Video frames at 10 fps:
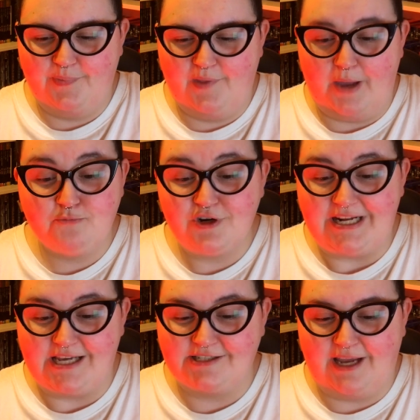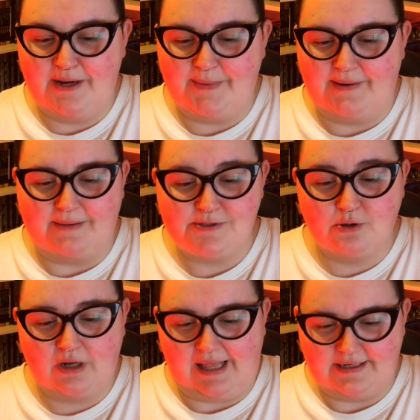I'm really excited about it. I'm
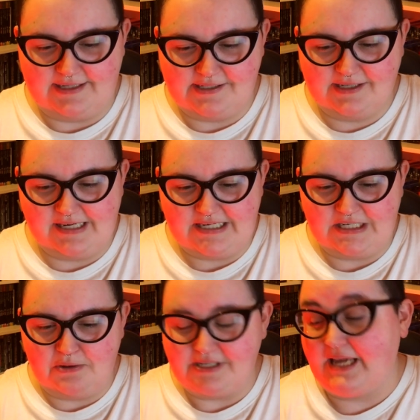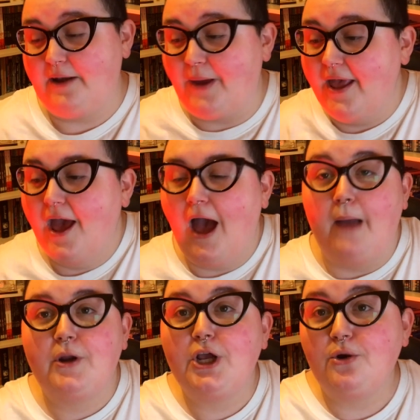so glad I decided to do this. Anyway,
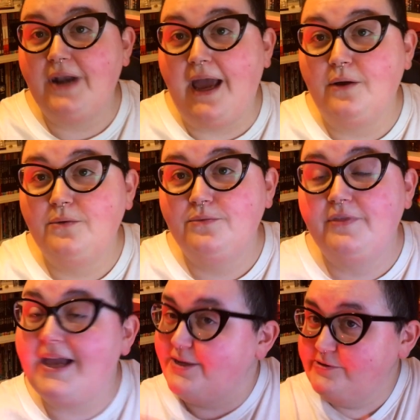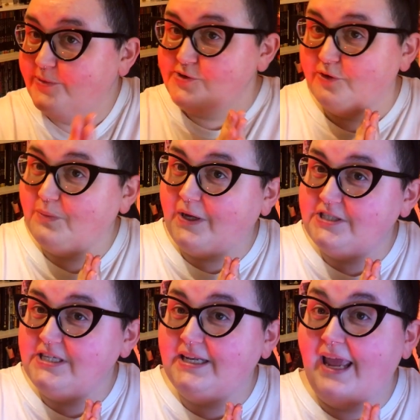I'm gonna go now. Thank you so much for
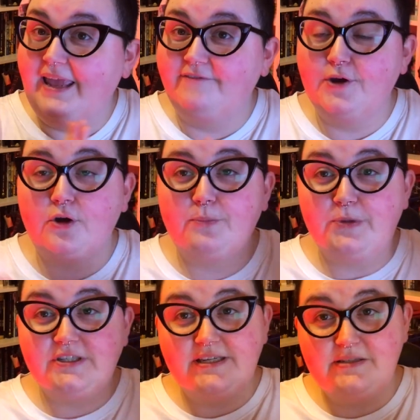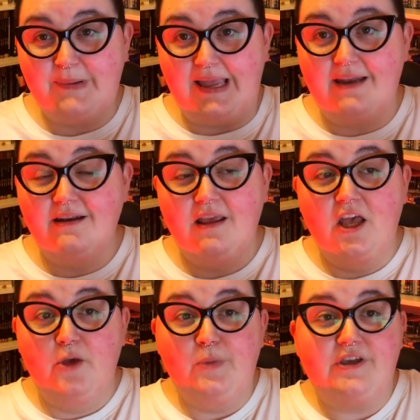watching. If you're participating,
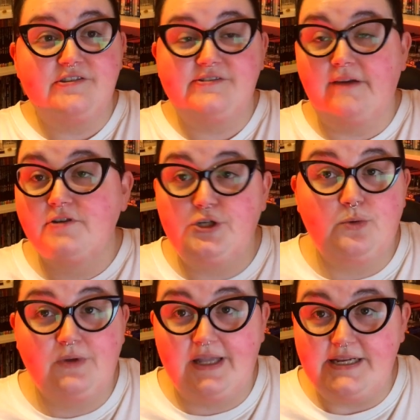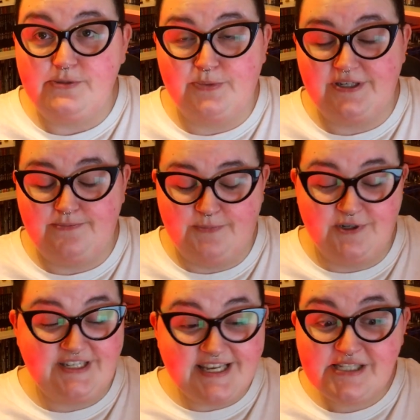because it's never too late to
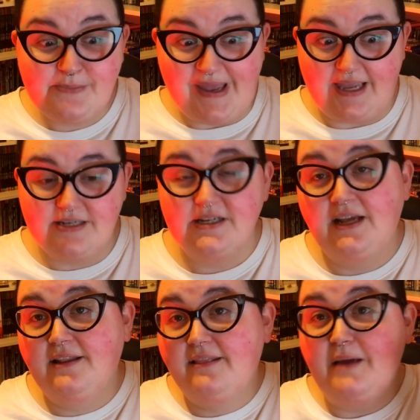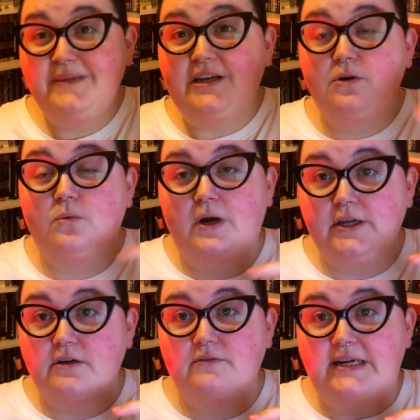participate, let me know what
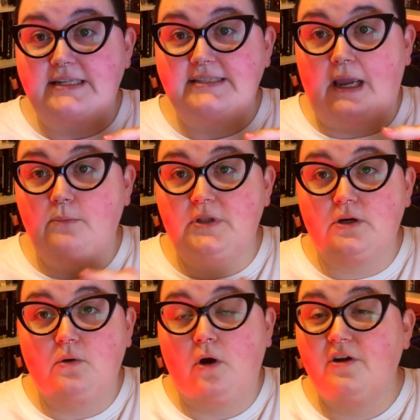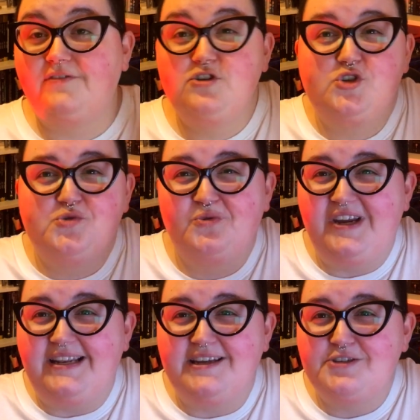you're reading down below. Or if you're just
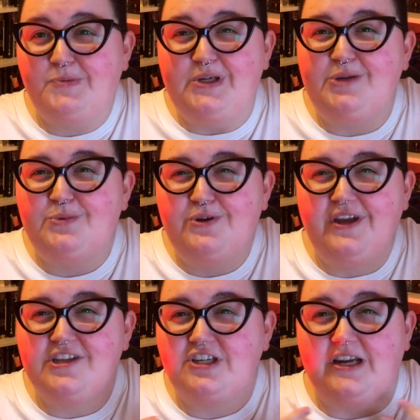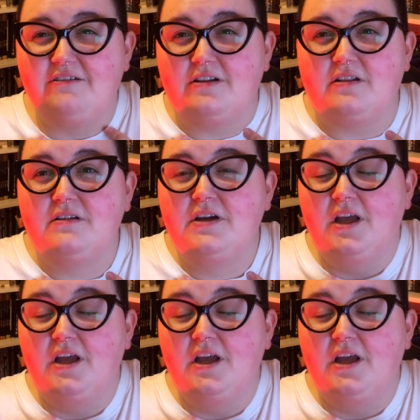reading a spooky book in general,